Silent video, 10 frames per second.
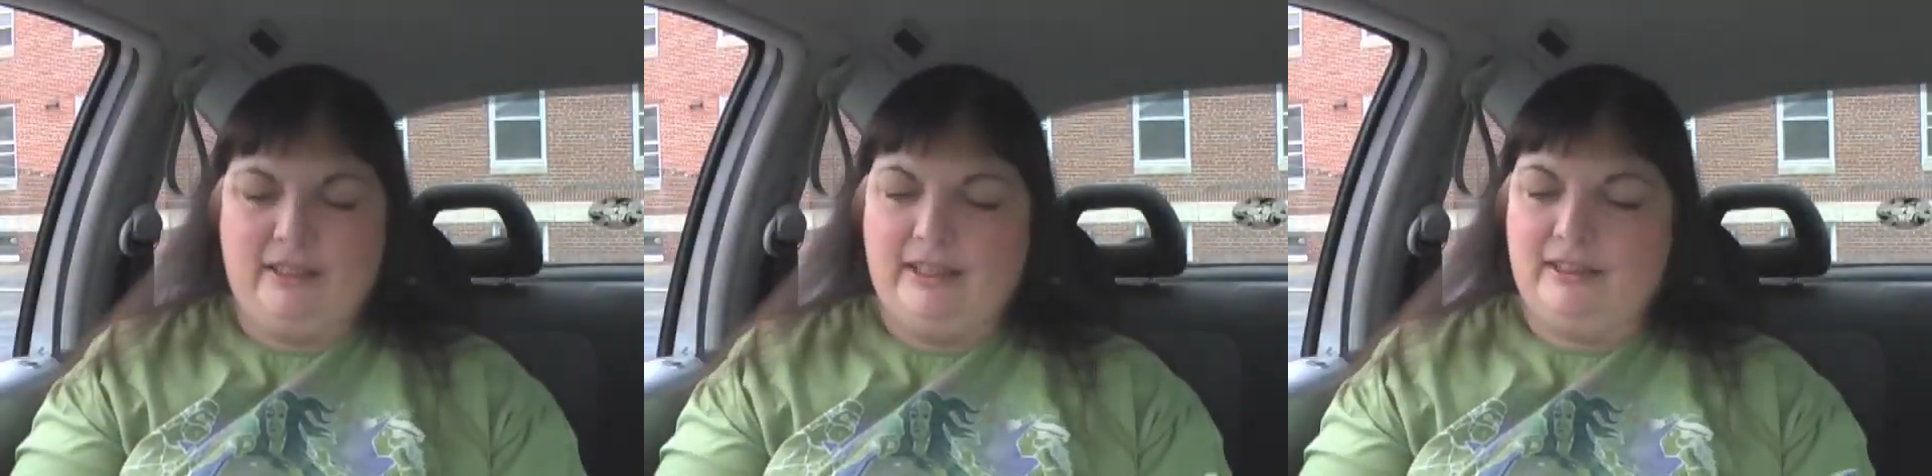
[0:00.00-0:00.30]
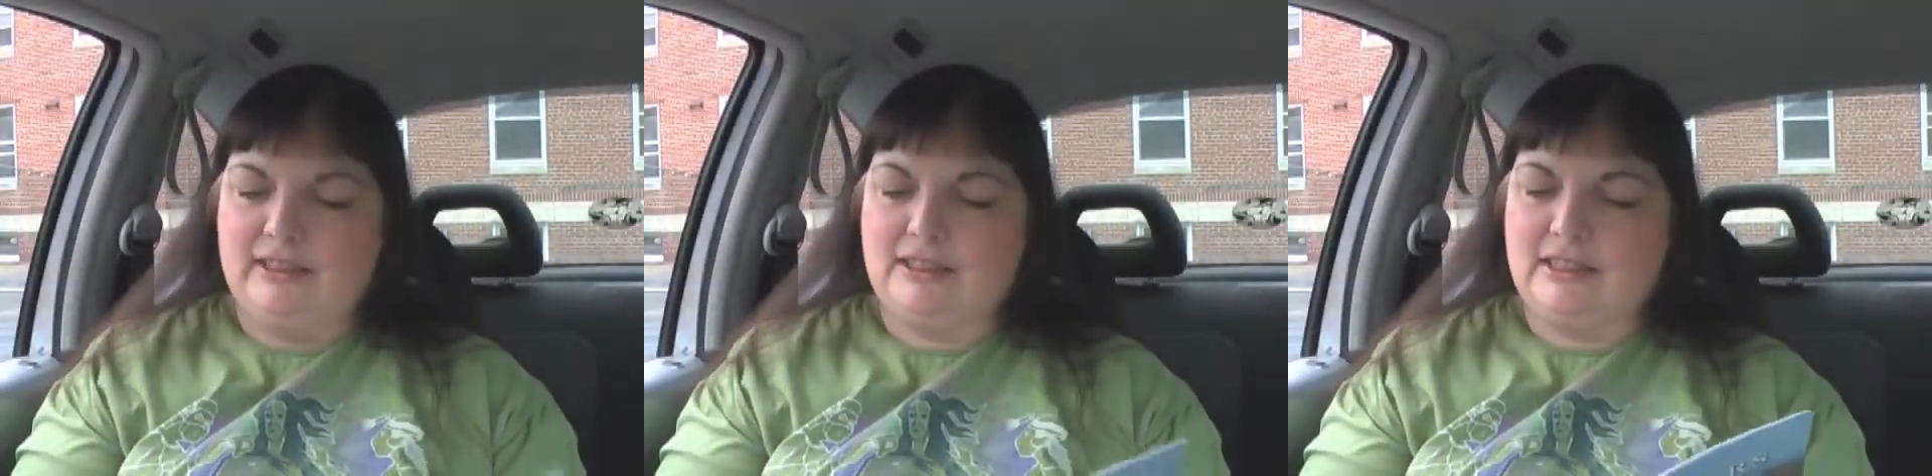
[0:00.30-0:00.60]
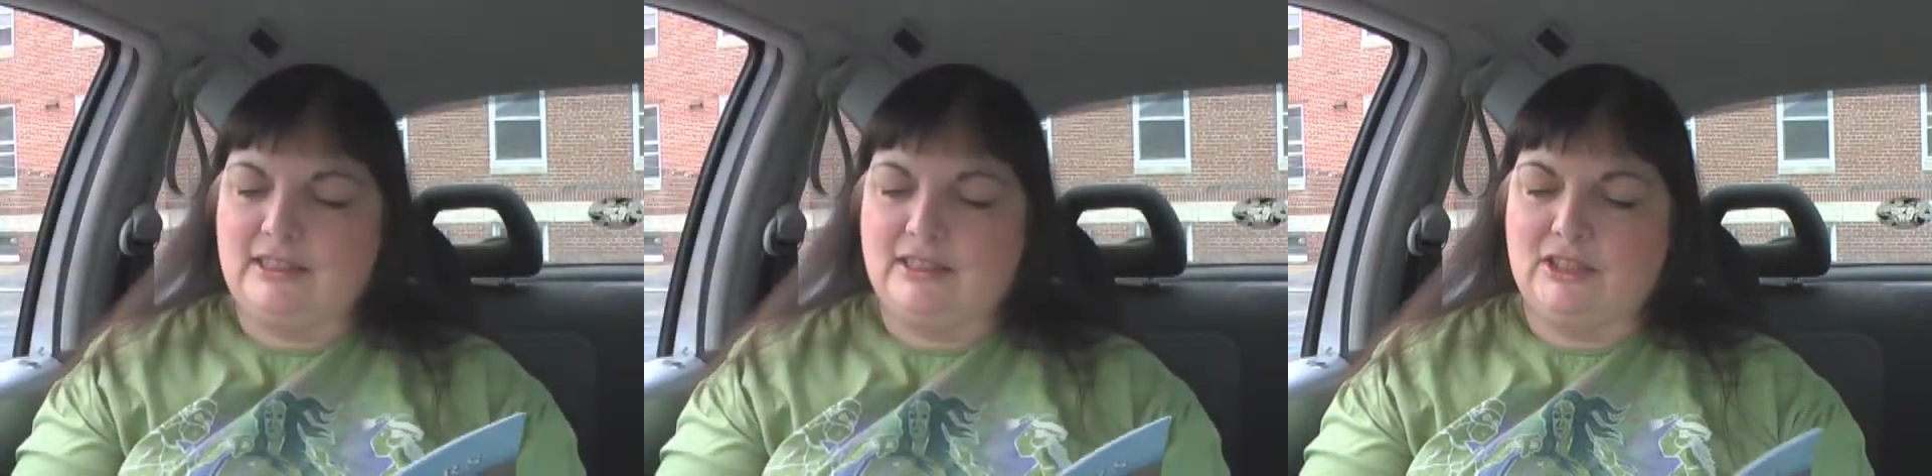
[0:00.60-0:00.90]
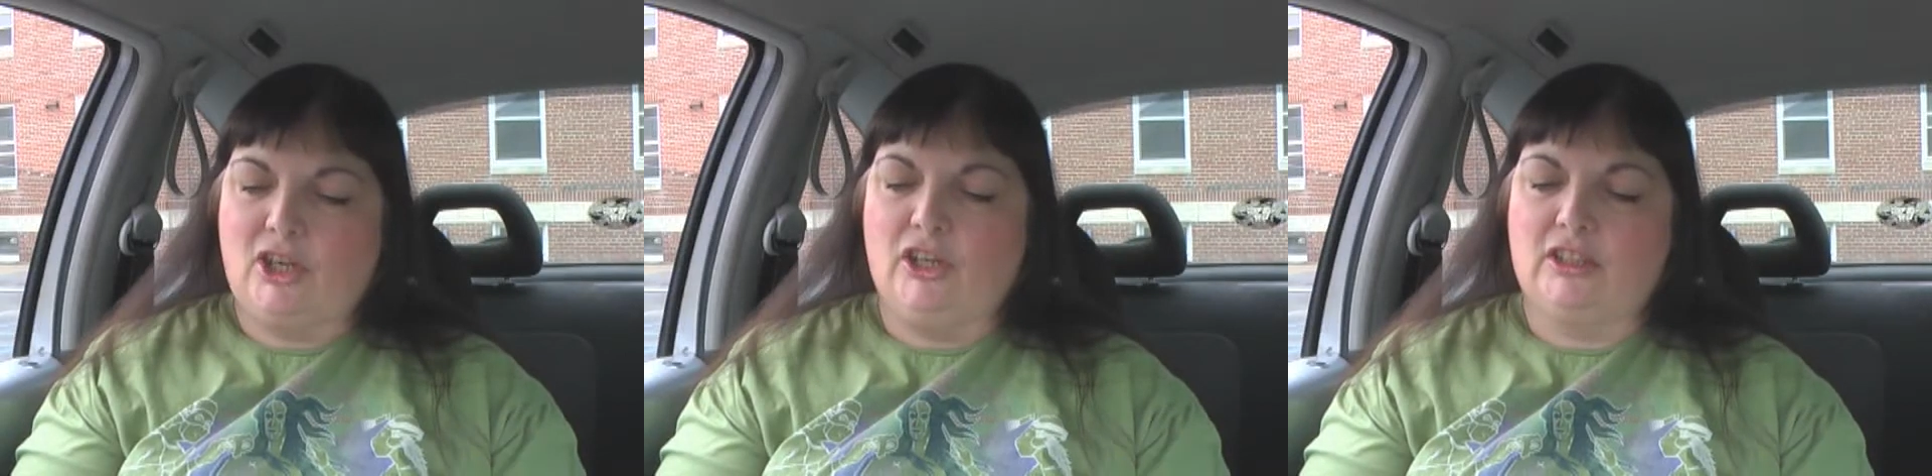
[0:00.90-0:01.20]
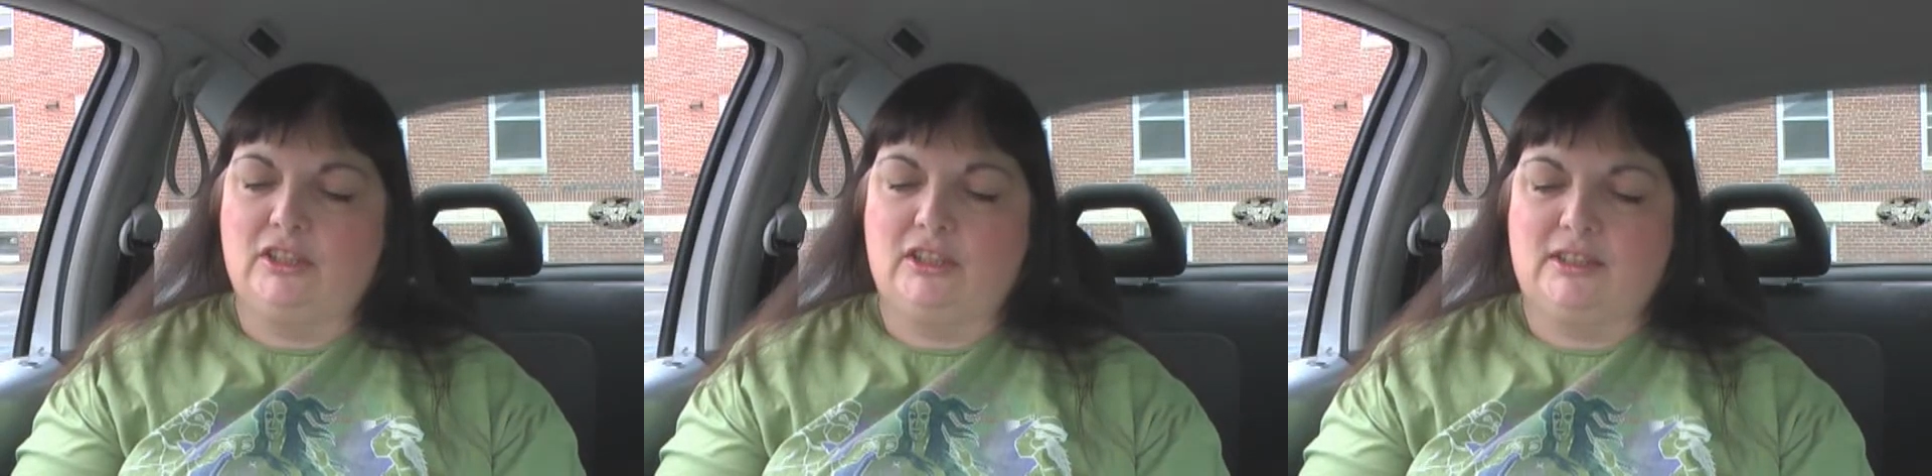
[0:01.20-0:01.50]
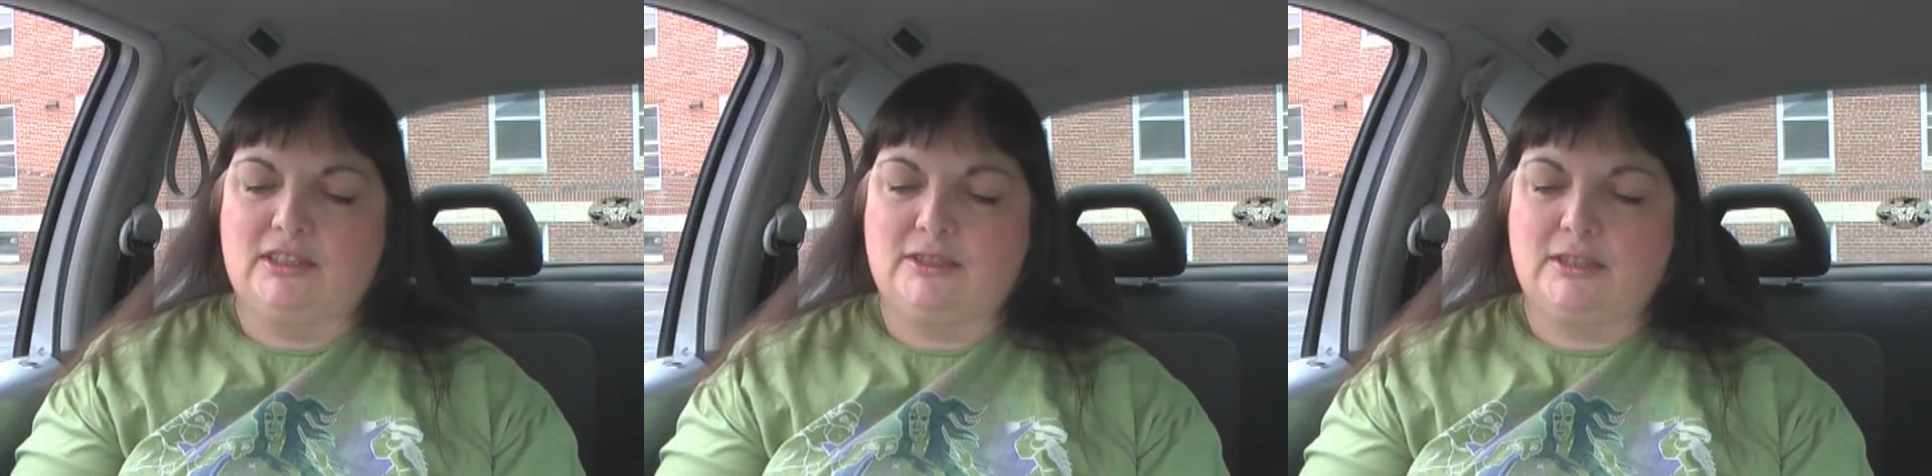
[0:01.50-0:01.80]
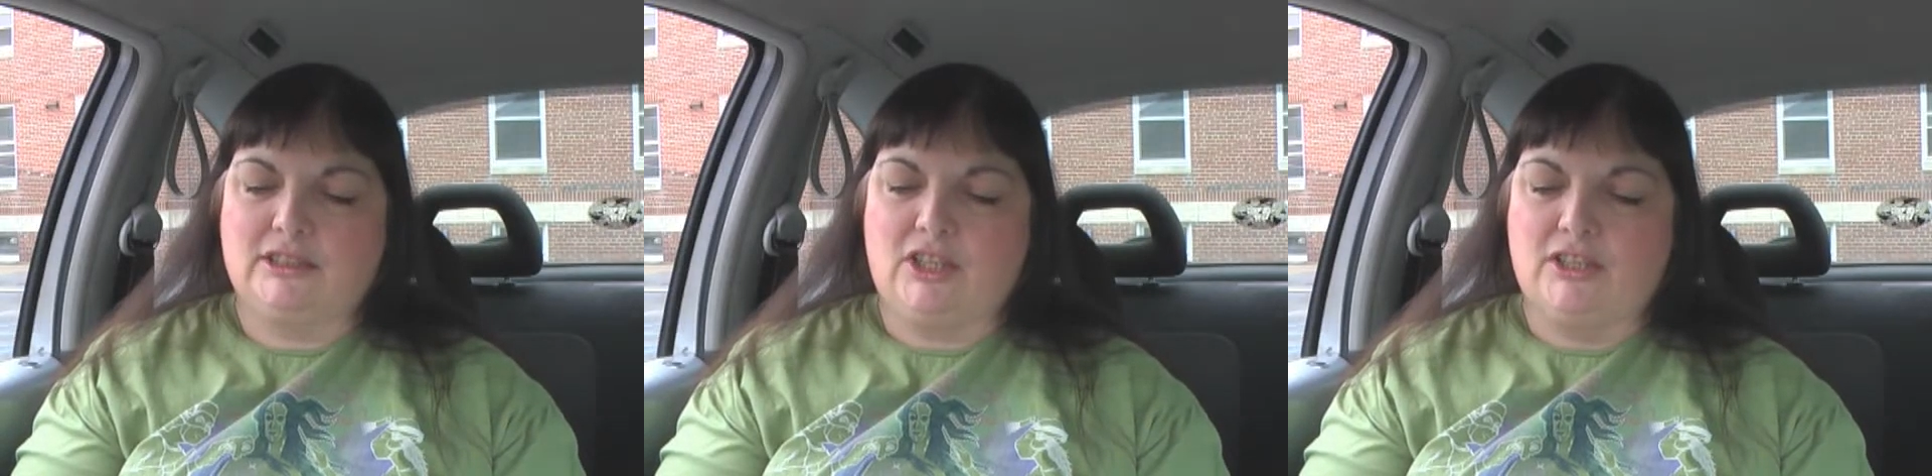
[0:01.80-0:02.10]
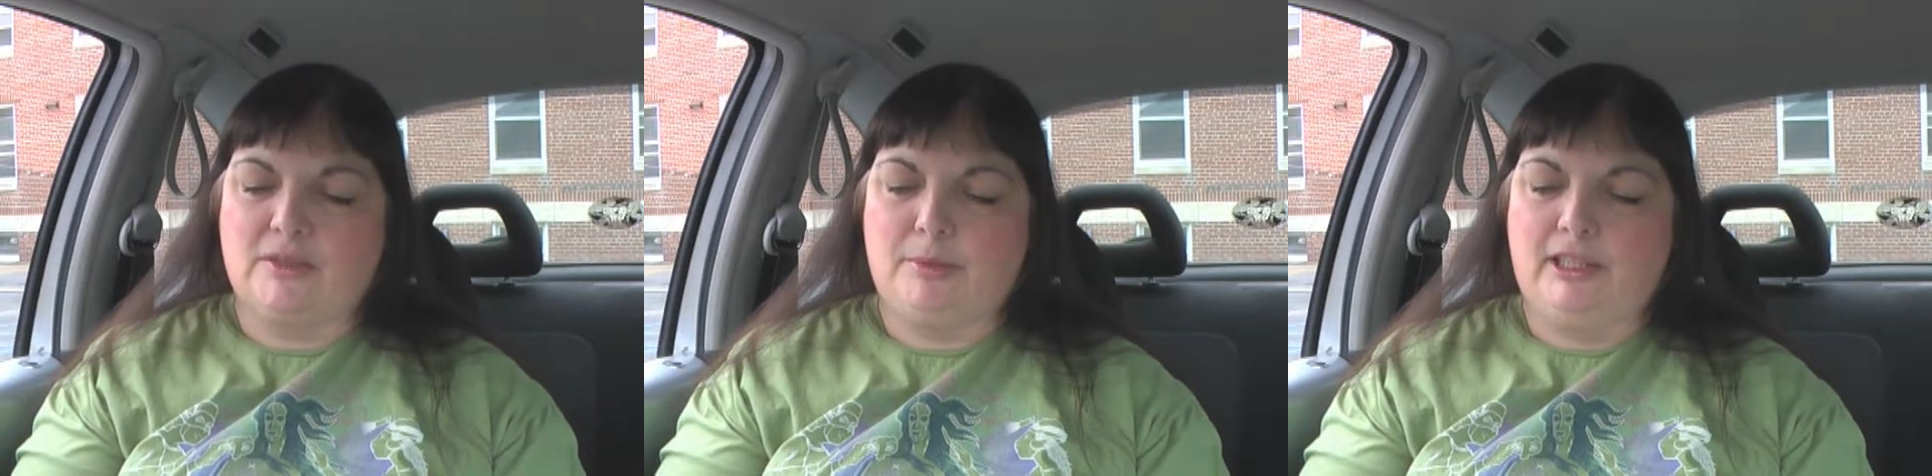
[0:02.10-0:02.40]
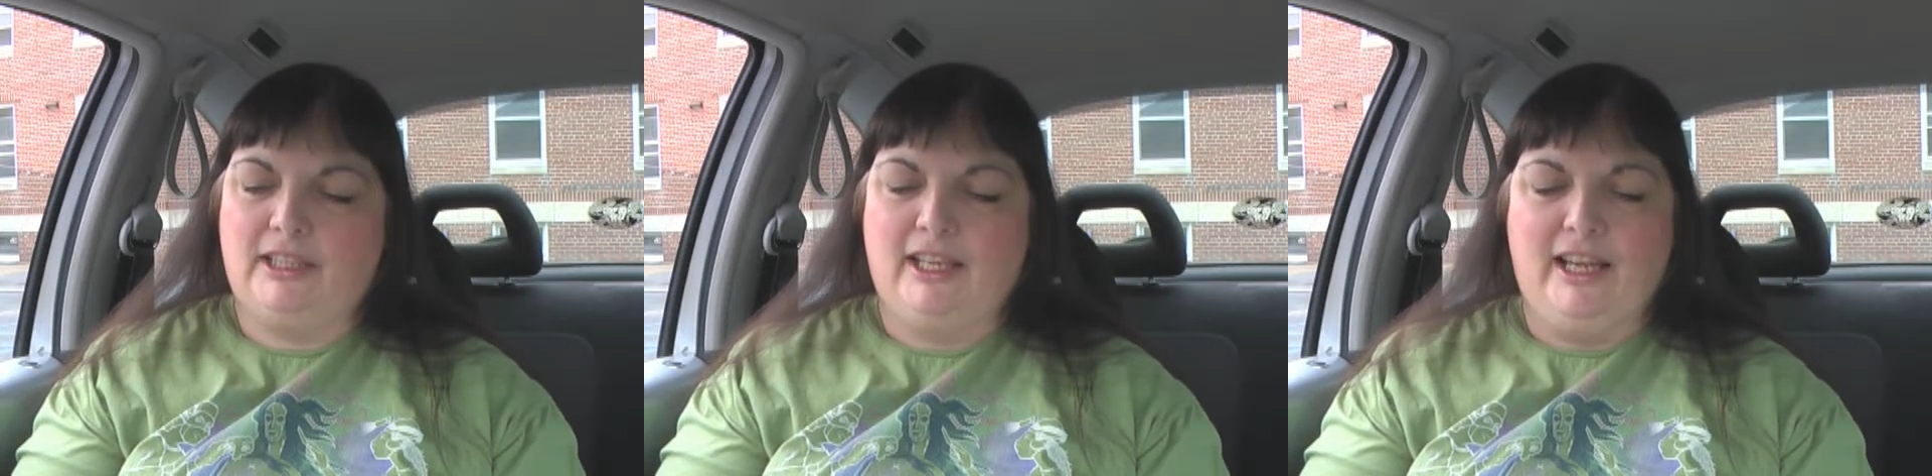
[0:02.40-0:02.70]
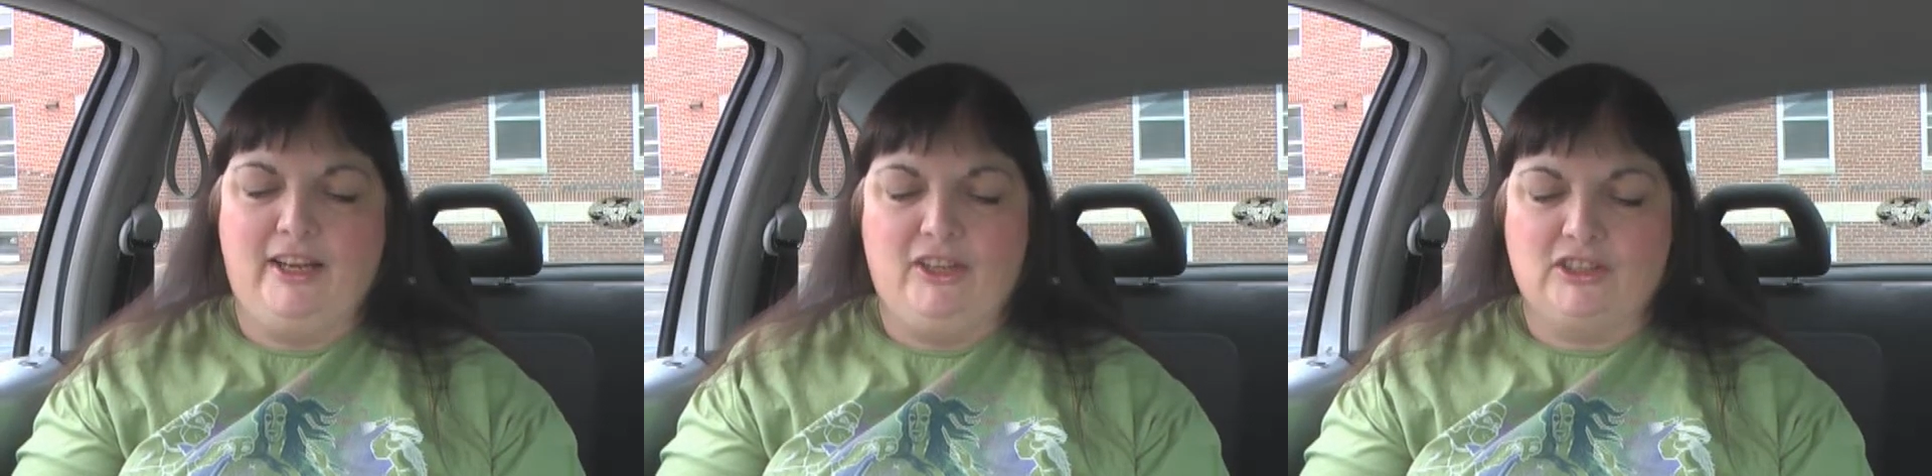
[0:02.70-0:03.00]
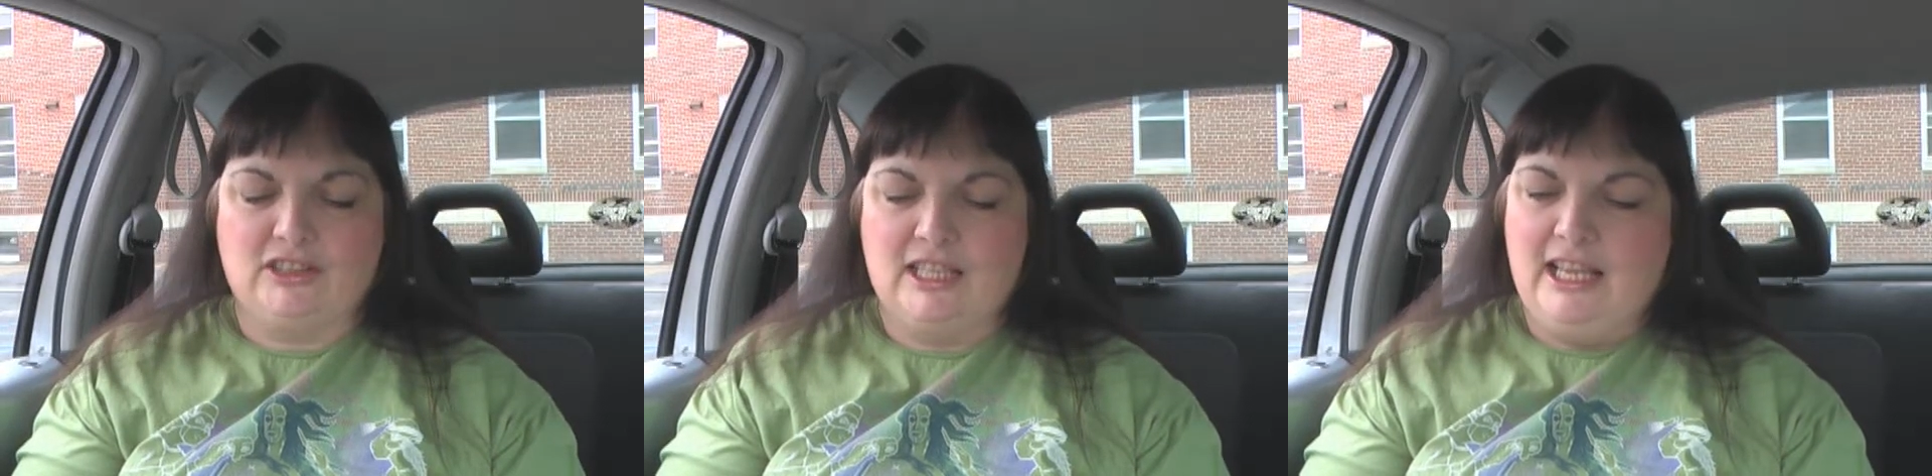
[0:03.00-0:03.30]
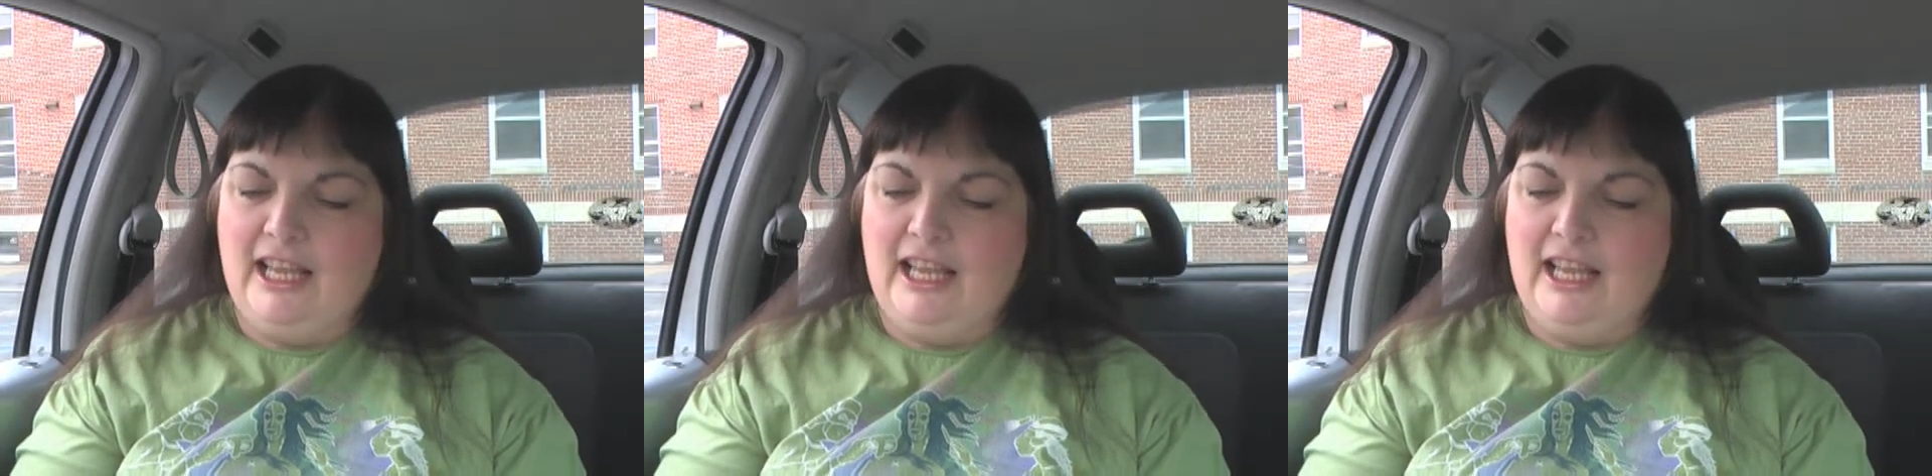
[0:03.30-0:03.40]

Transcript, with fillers: And this this is an article on it's called "Splitting Hairs,"